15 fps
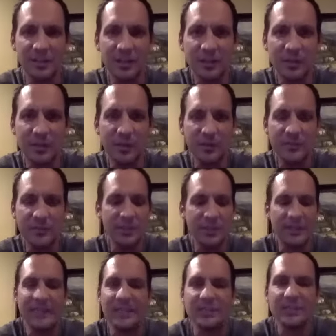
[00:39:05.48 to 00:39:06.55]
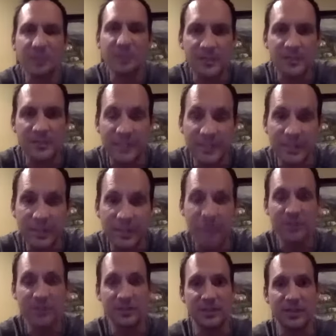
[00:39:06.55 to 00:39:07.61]
Where's yeah. interest in the
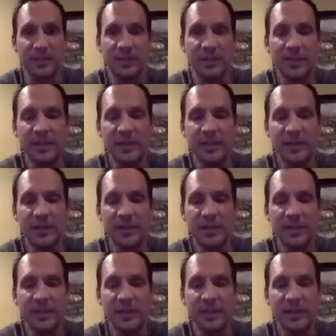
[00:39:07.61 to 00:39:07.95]
person?